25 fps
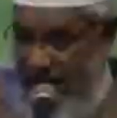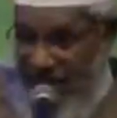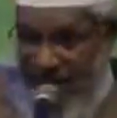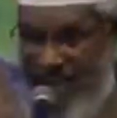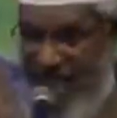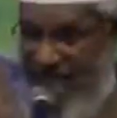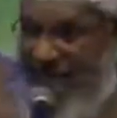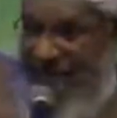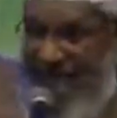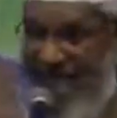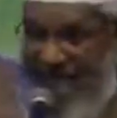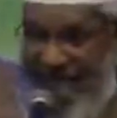be
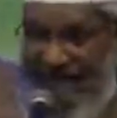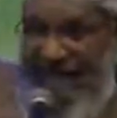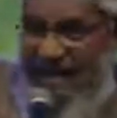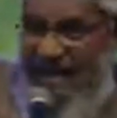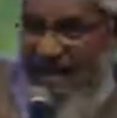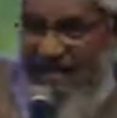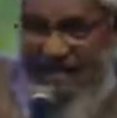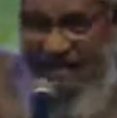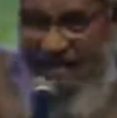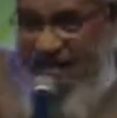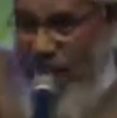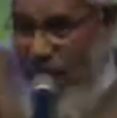very
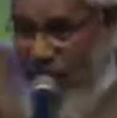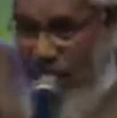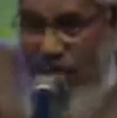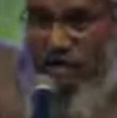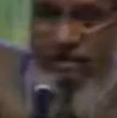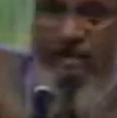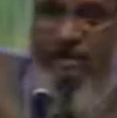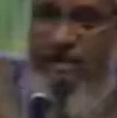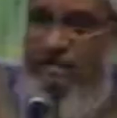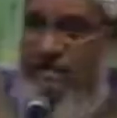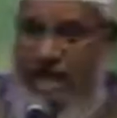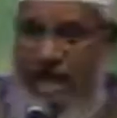intelligent,
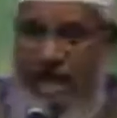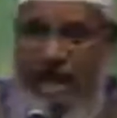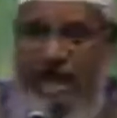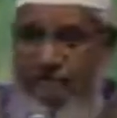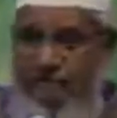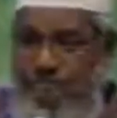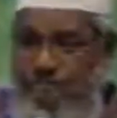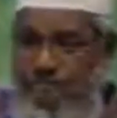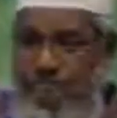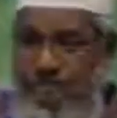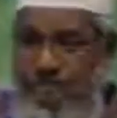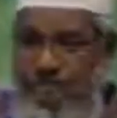knows
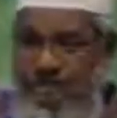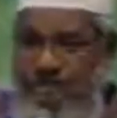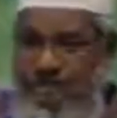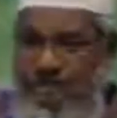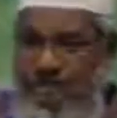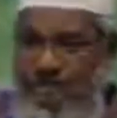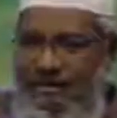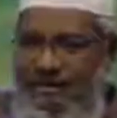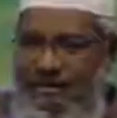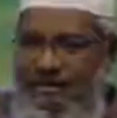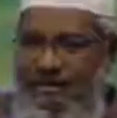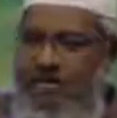Islam.
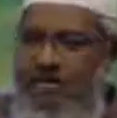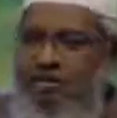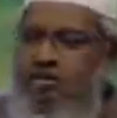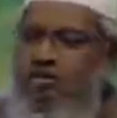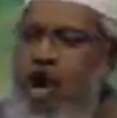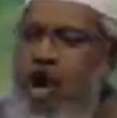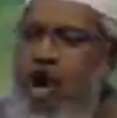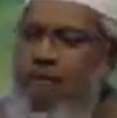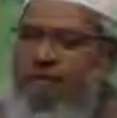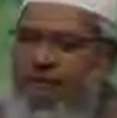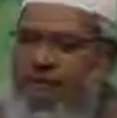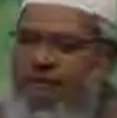The
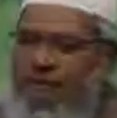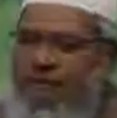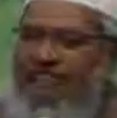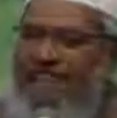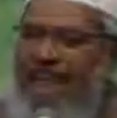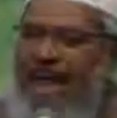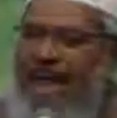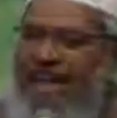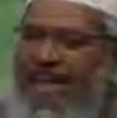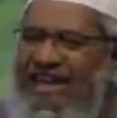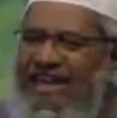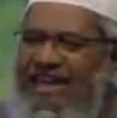job of a
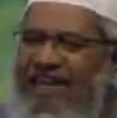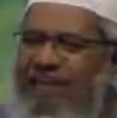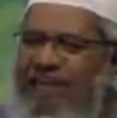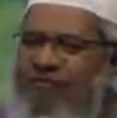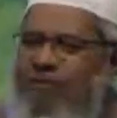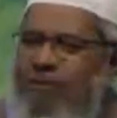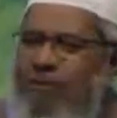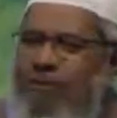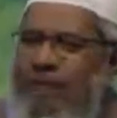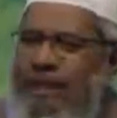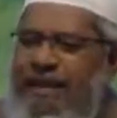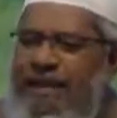da'i is
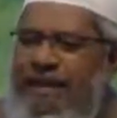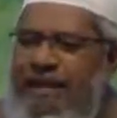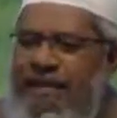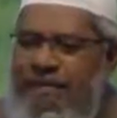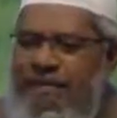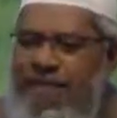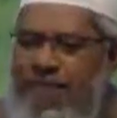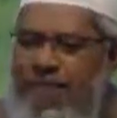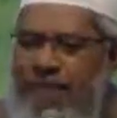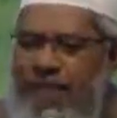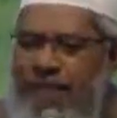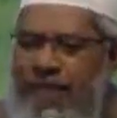to make it
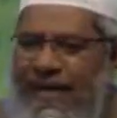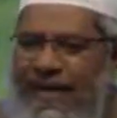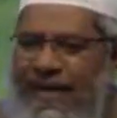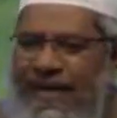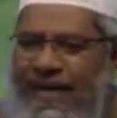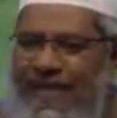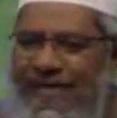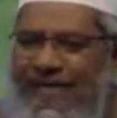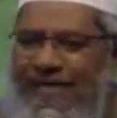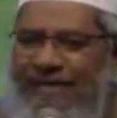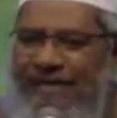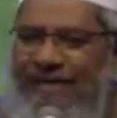
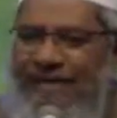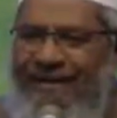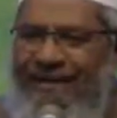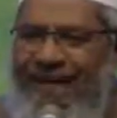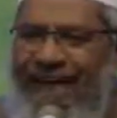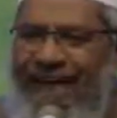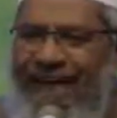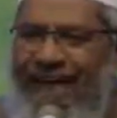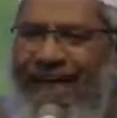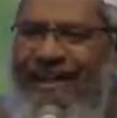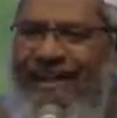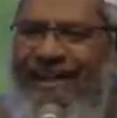simple
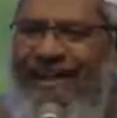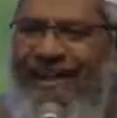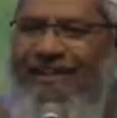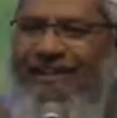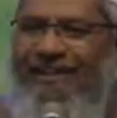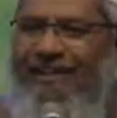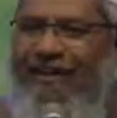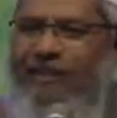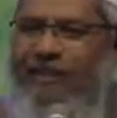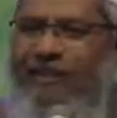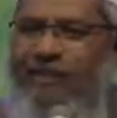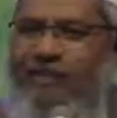and
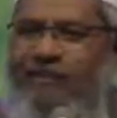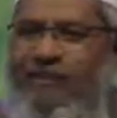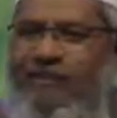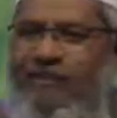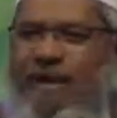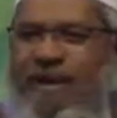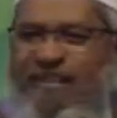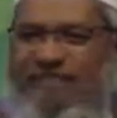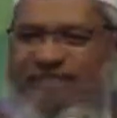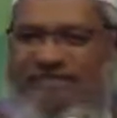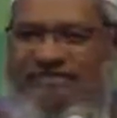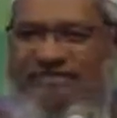convey it to the
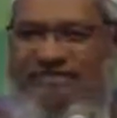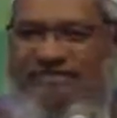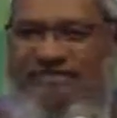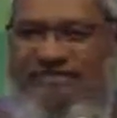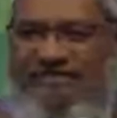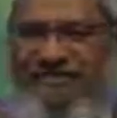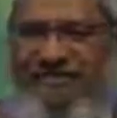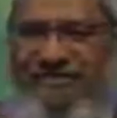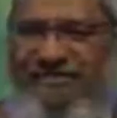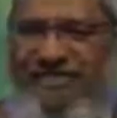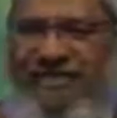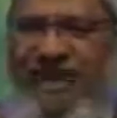mass.
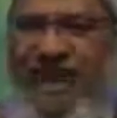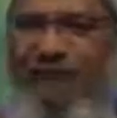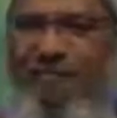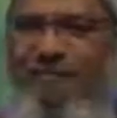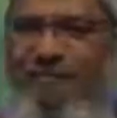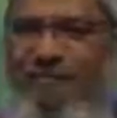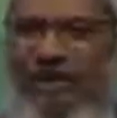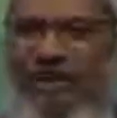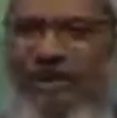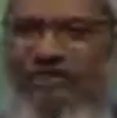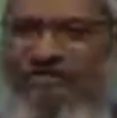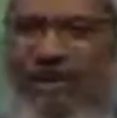I
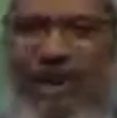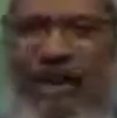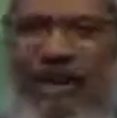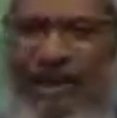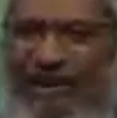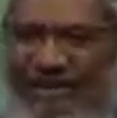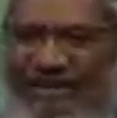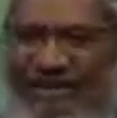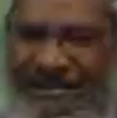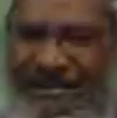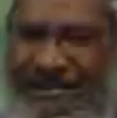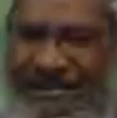am not a
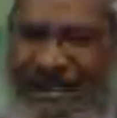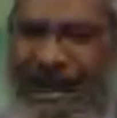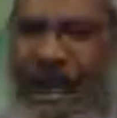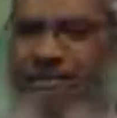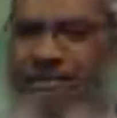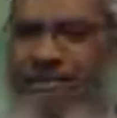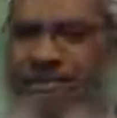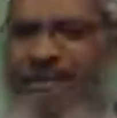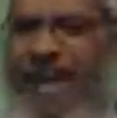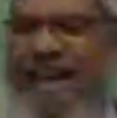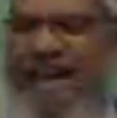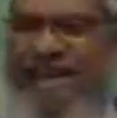scholar, I
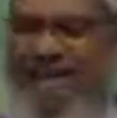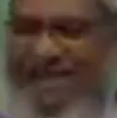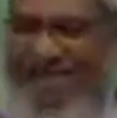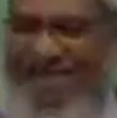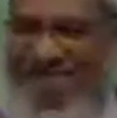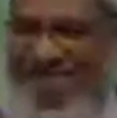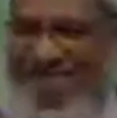am a da'i.